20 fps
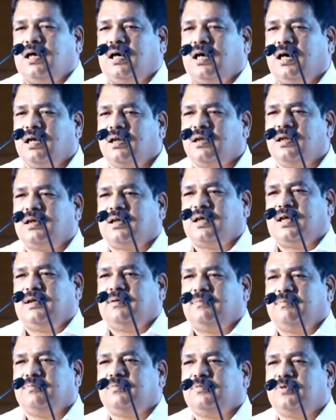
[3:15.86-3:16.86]
all the
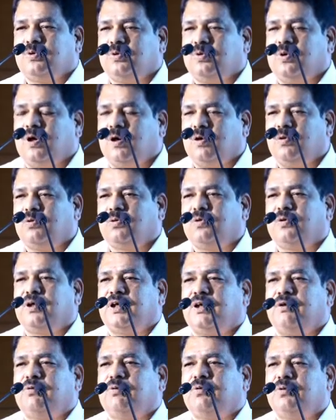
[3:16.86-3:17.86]
time to how to
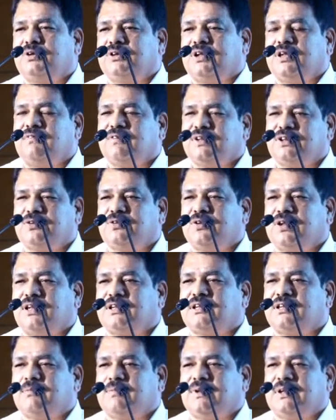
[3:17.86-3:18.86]
give good service to
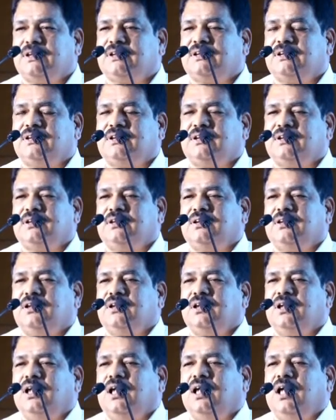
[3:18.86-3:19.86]
customers.
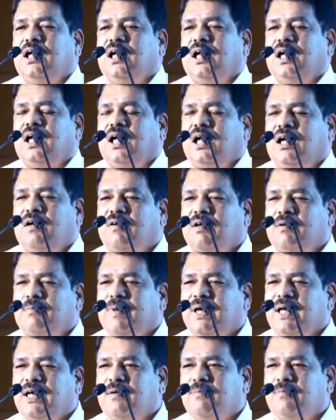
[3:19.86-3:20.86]
Our
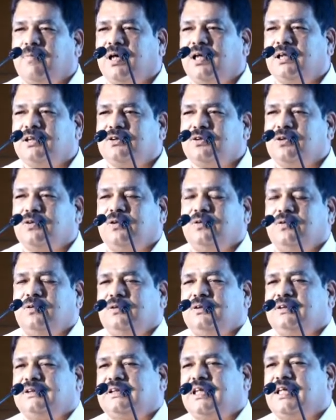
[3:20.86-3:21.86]
madam
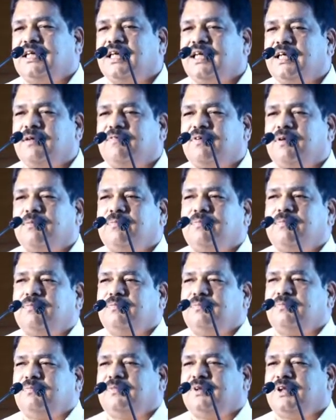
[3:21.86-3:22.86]
also studied from
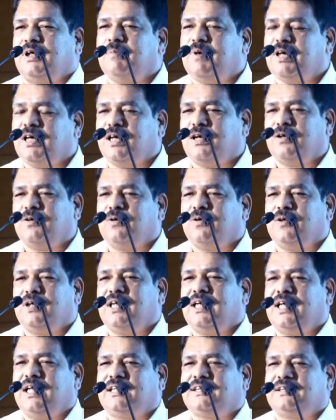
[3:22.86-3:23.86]
Tamil Nadu only
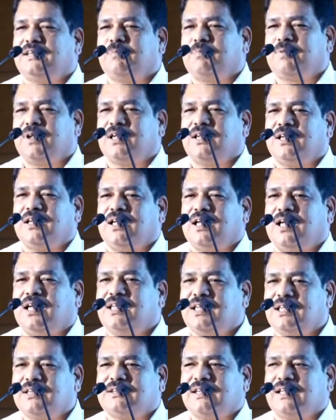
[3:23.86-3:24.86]
except a uh,
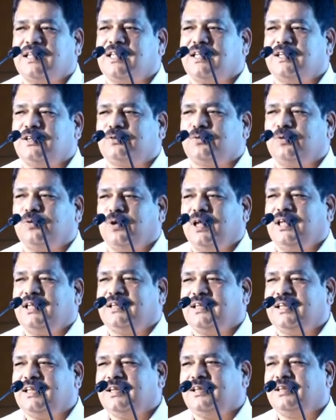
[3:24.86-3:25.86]
higher secondary school I
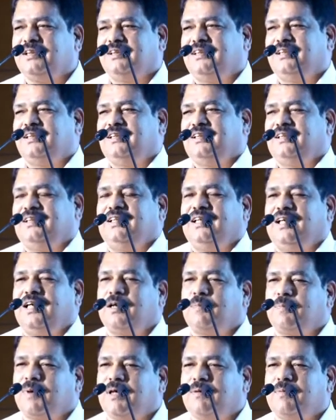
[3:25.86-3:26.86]
think. Her
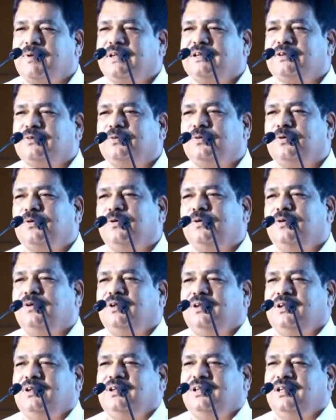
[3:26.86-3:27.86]
primary school,